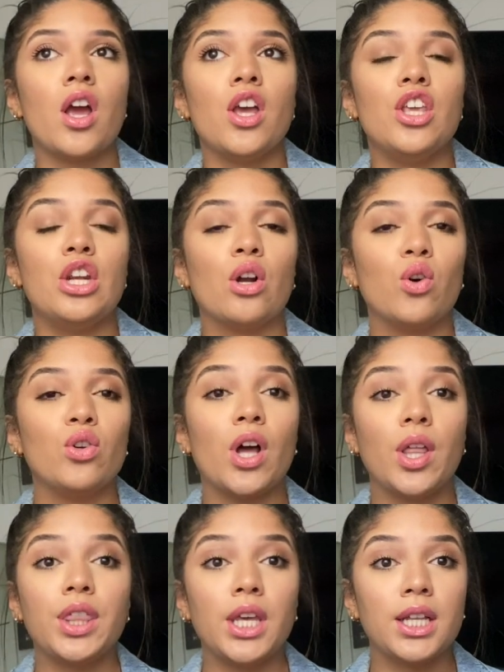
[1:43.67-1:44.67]
you know,
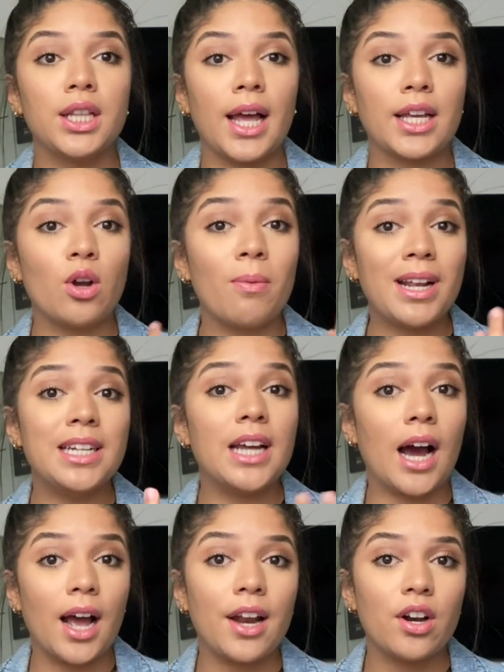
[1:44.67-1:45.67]
nothing like nobody
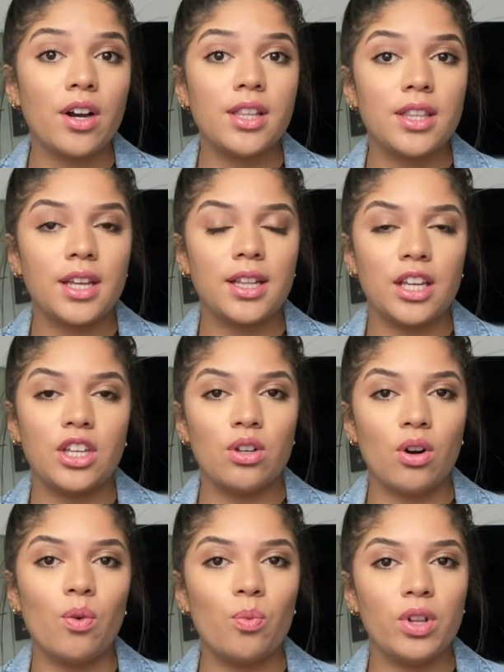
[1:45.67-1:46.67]
died or anything, like you
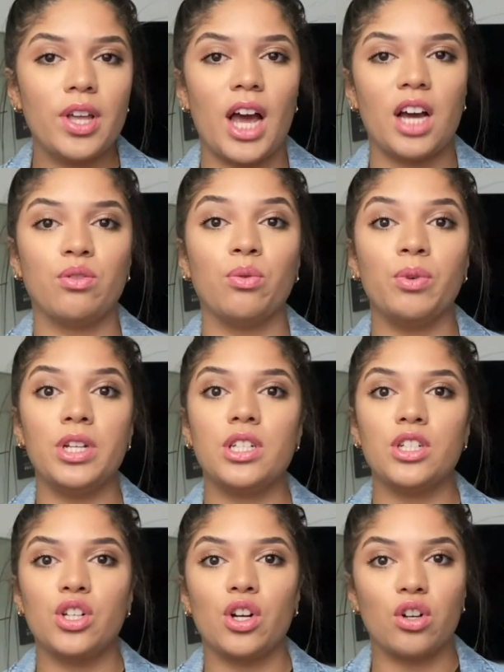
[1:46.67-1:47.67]
don't really have a
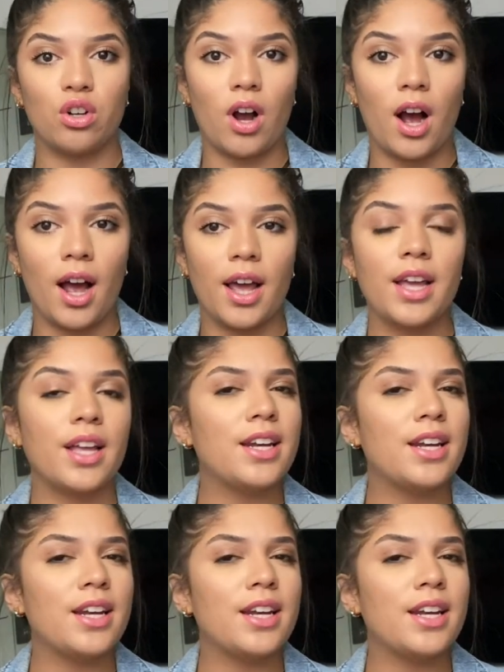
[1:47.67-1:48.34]
reason to cry.